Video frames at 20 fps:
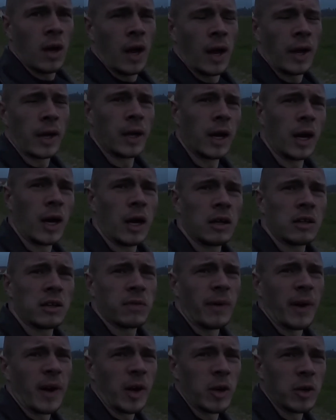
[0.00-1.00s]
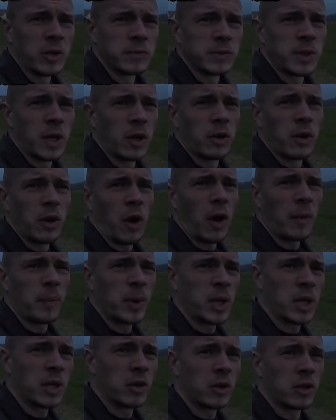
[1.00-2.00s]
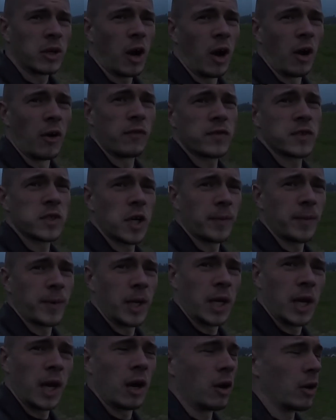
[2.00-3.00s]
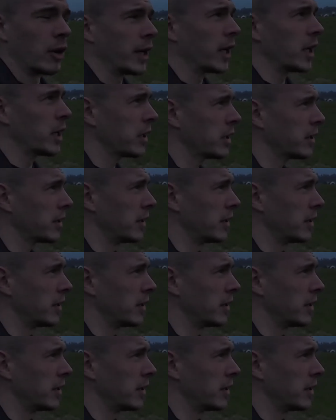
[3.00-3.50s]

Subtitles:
Hey guys, welcome to a new episode of Germany How It Is.